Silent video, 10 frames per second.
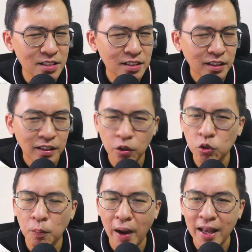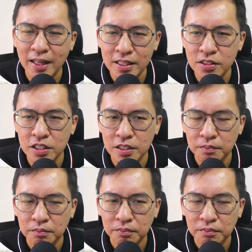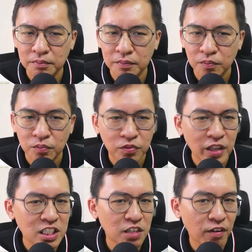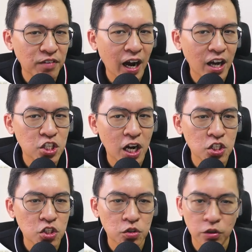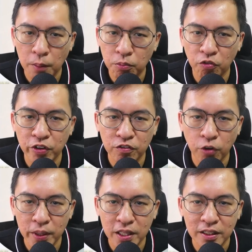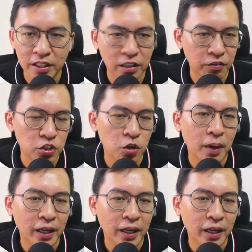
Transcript: not to buy an EC. There is a very high chance you can profit from it in the resale market.